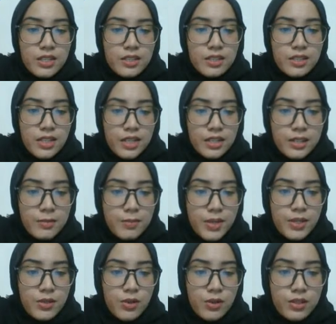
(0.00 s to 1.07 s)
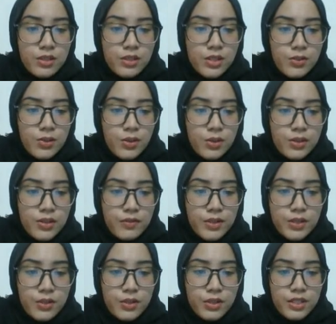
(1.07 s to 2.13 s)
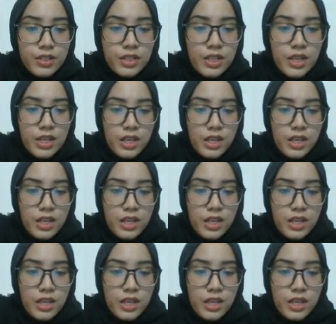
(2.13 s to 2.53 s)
study based on zero order, first order,